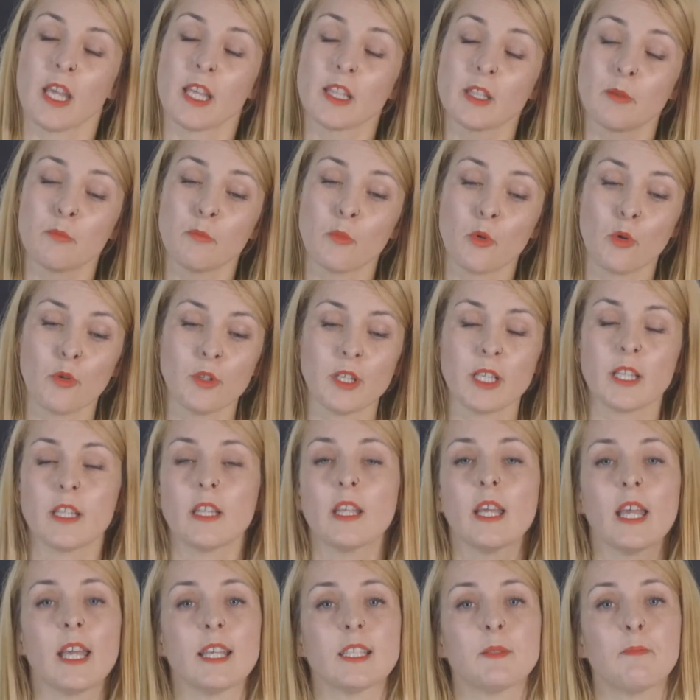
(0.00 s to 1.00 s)
In the
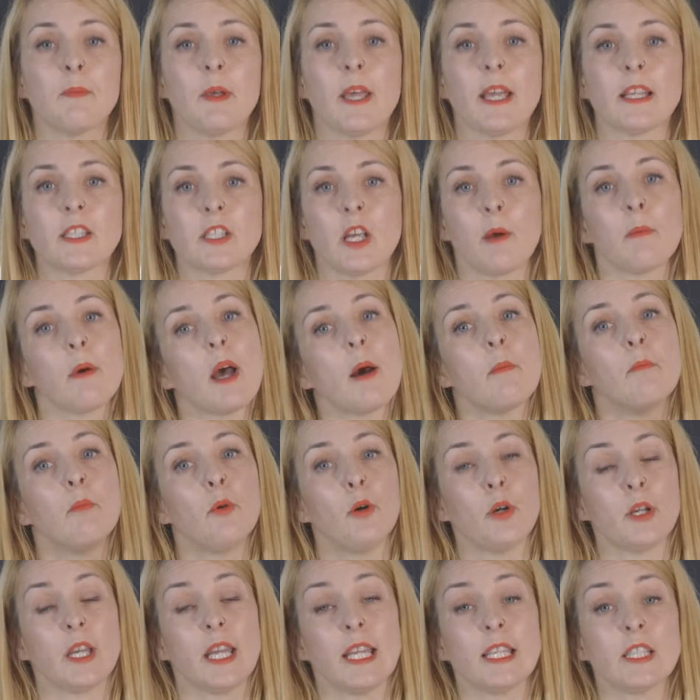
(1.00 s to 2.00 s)
morning, it's picked up and
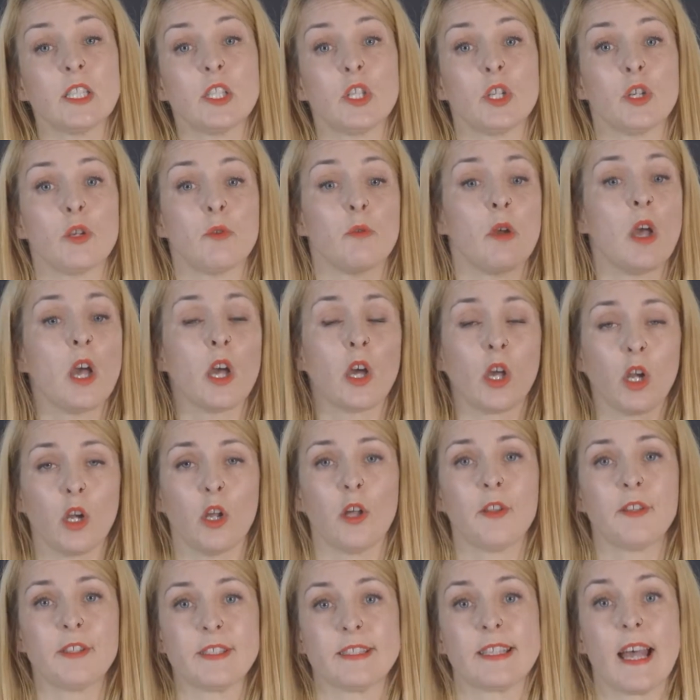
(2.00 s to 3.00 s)
put into
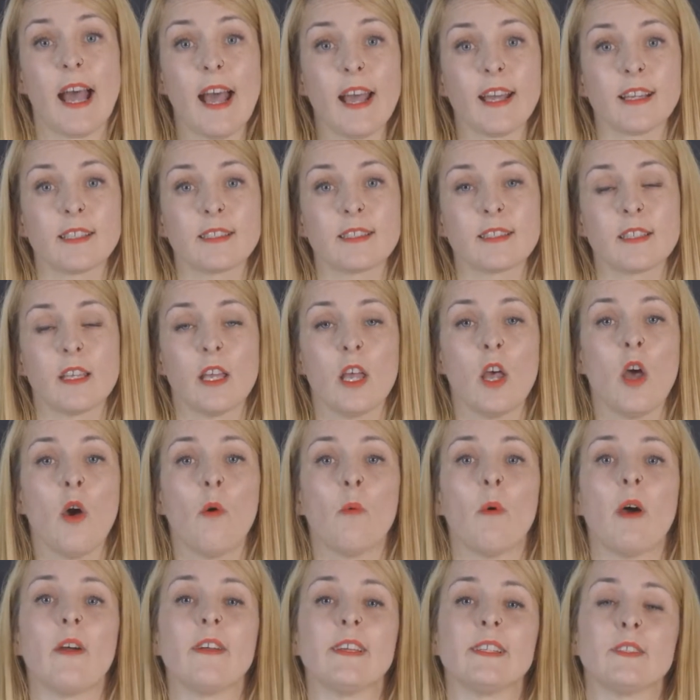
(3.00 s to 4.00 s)
cloth sacks where